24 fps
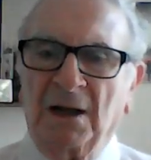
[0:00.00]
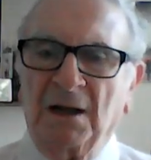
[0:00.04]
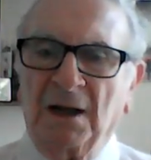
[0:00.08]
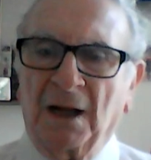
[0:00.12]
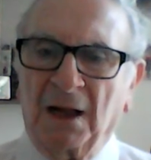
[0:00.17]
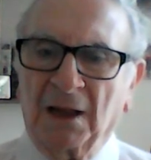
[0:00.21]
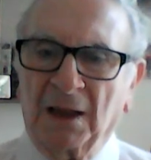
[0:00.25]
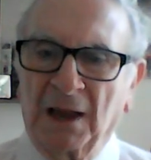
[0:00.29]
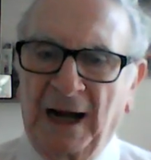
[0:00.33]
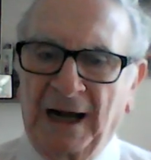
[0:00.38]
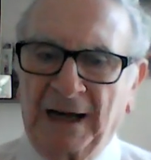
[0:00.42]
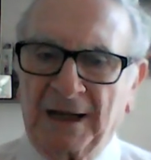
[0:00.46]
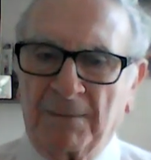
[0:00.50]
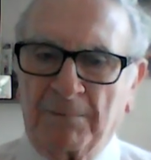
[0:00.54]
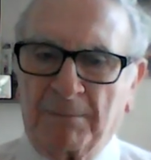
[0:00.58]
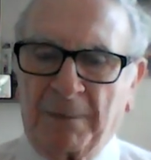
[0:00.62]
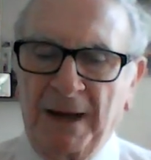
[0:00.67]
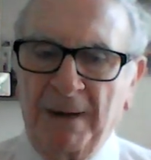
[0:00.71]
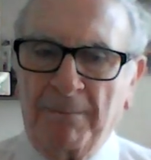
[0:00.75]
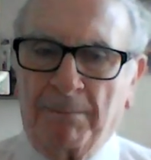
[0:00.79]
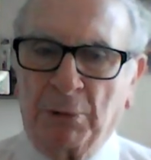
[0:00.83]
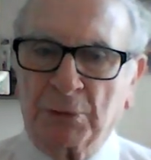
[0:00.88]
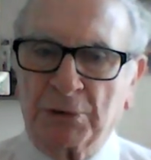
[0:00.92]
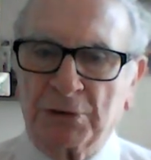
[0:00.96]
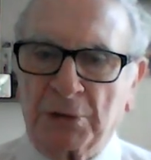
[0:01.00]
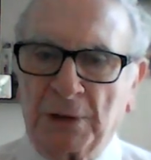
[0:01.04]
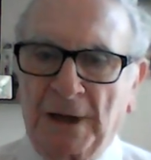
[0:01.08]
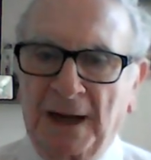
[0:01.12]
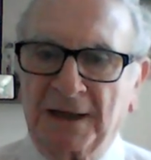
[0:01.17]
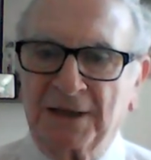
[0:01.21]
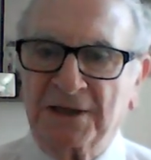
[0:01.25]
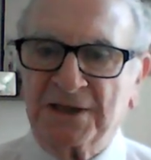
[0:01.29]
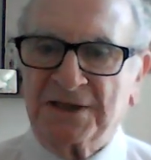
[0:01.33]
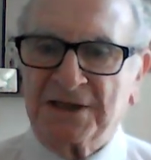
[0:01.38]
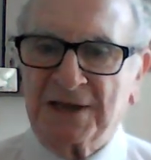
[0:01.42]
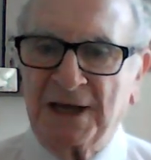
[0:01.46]
A lot of people try
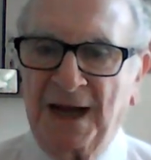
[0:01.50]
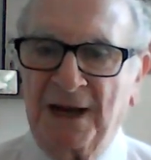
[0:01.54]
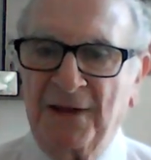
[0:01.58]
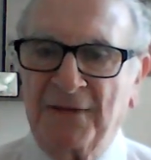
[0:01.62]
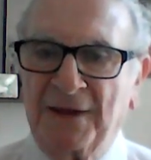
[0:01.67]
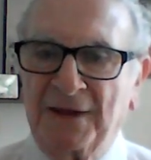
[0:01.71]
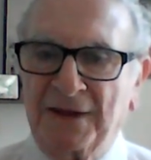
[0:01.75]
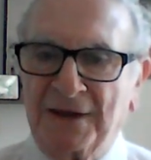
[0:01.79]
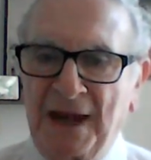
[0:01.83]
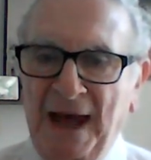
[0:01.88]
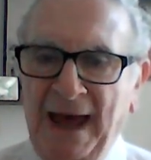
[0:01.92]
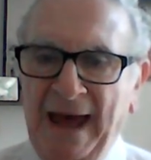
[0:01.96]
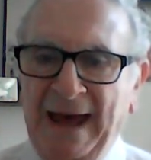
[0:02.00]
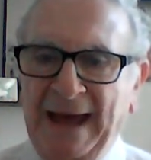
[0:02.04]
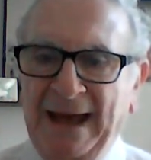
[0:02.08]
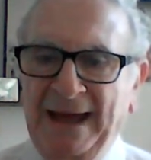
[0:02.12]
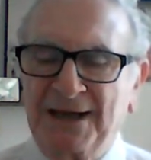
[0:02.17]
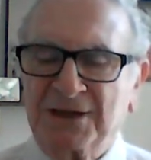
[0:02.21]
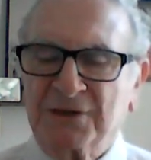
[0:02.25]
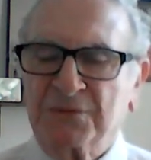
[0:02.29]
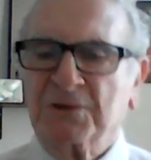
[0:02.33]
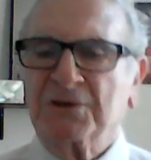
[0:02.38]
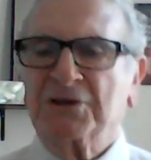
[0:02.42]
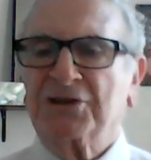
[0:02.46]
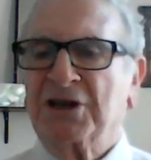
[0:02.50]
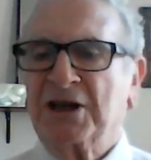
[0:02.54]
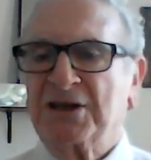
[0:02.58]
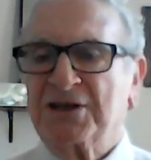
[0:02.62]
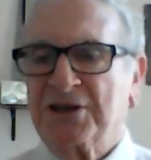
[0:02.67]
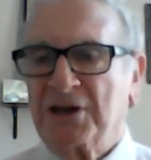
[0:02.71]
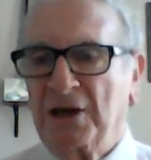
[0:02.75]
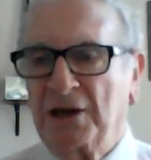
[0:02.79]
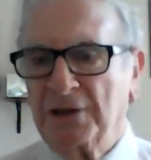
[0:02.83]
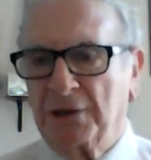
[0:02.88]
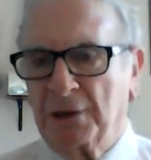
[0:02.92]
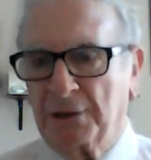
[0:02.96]
to say that tithes was
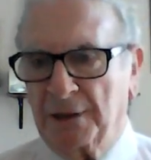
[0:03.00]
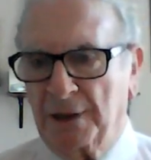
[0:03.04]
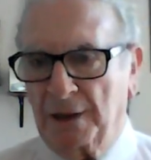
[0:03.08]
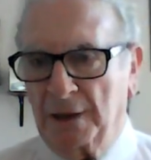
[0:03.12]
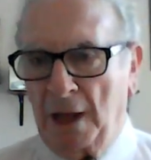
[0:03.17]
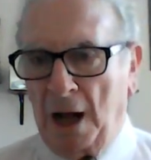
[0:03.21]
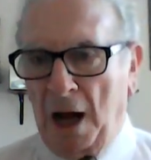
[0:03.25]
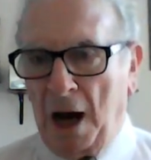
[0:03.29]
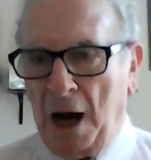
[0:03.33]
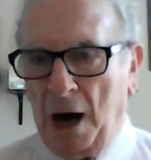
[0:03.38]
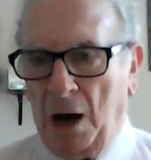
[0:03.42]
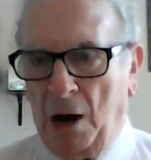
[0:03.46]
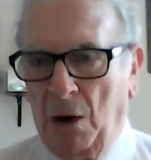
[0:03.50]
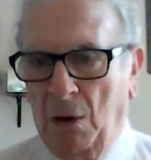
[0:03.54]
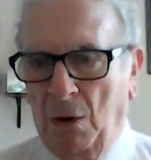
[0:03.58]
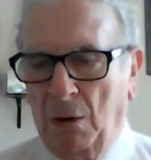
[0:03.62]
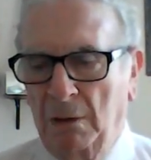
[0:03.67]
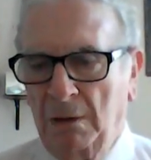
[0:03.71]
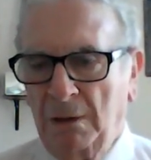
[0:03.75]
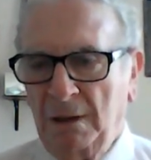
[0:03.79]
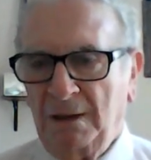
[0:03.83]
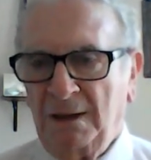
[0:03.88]
just under the law.